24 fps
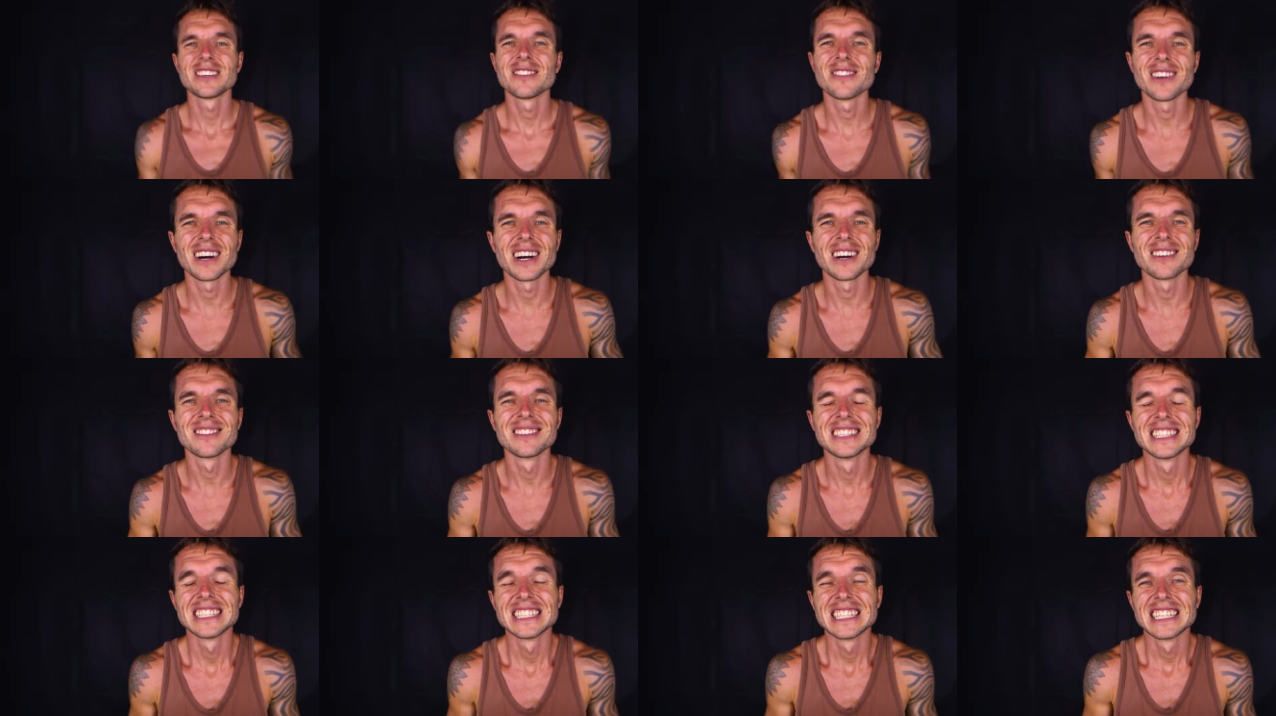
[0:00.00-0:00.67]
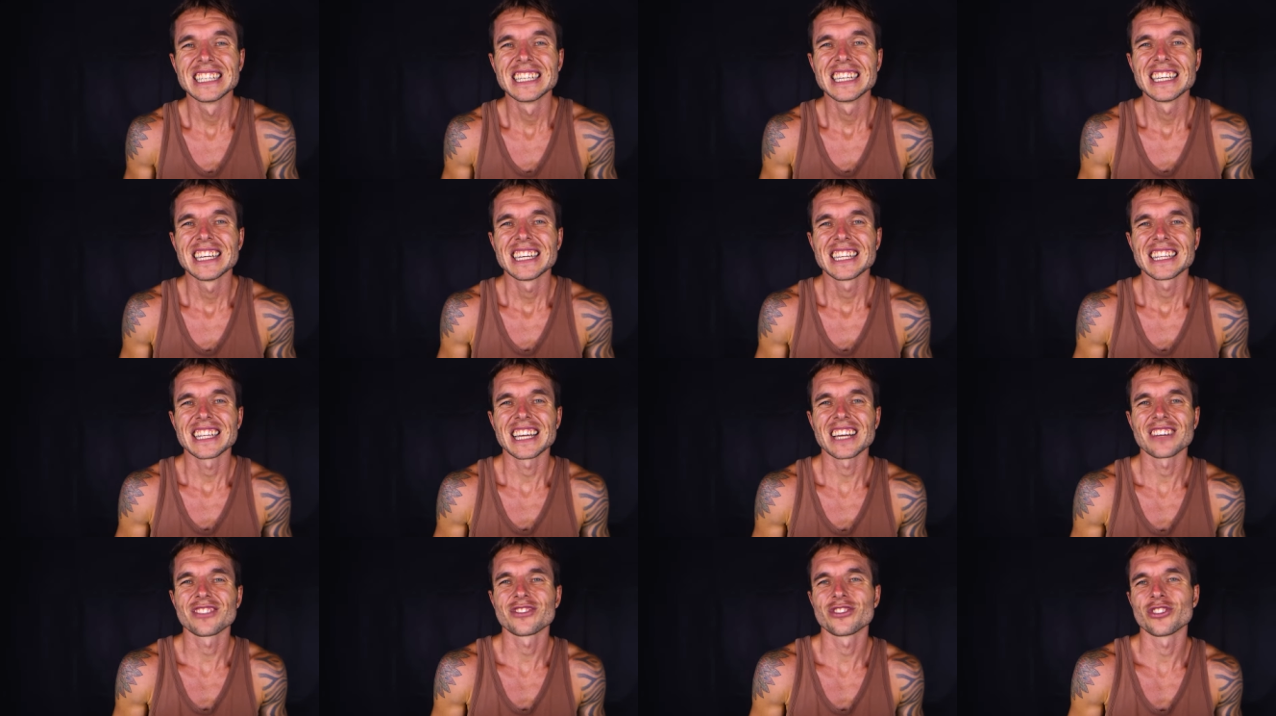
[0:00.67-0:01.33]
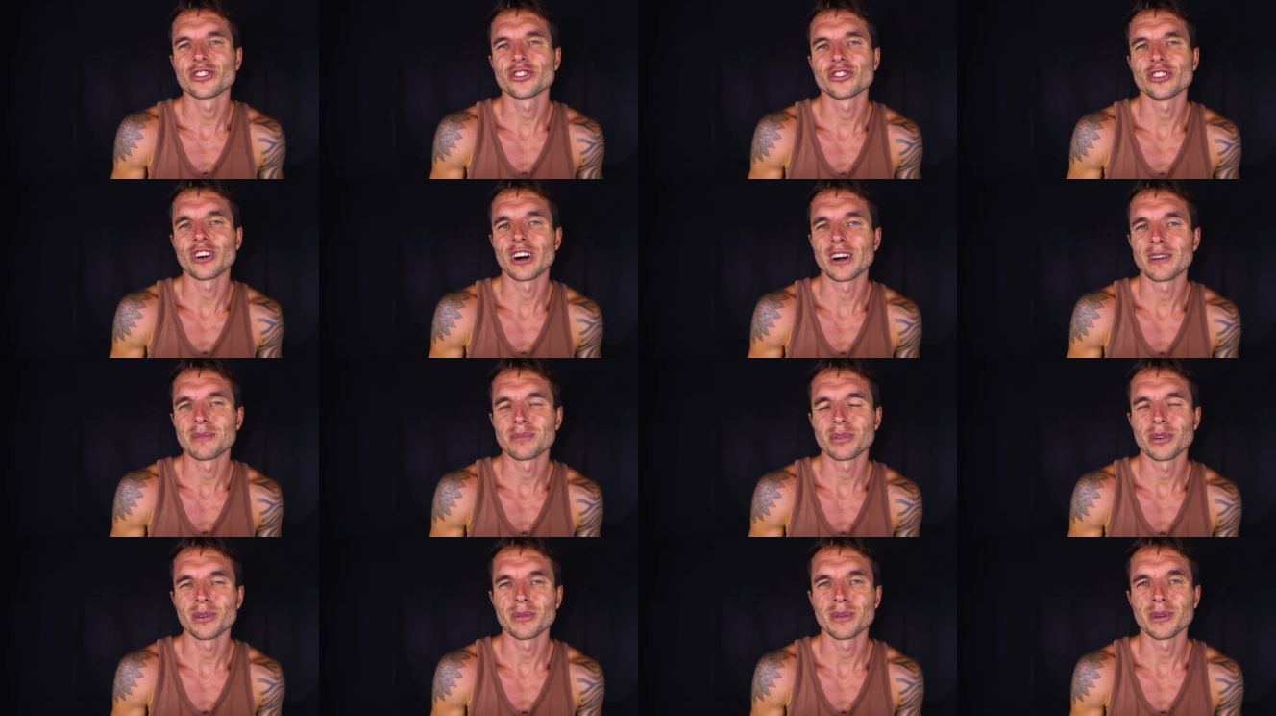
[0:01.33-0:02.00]
well, that's just your
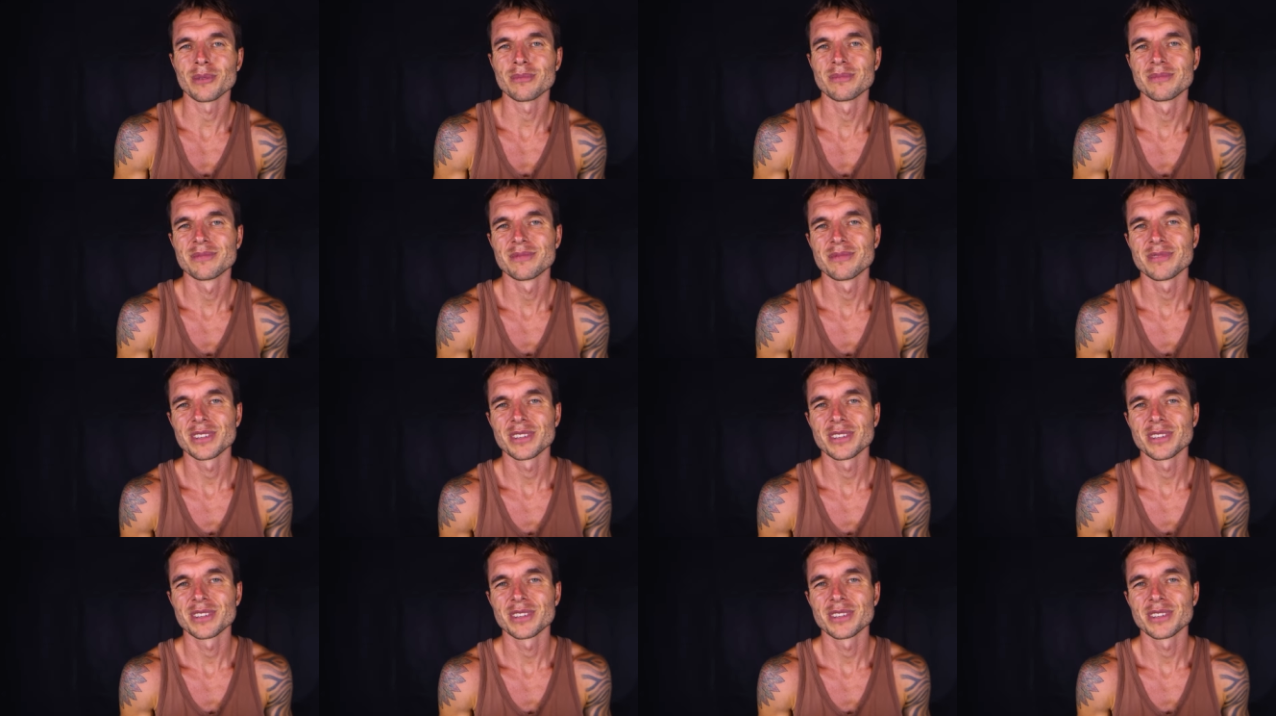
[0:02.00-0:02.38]
own problem.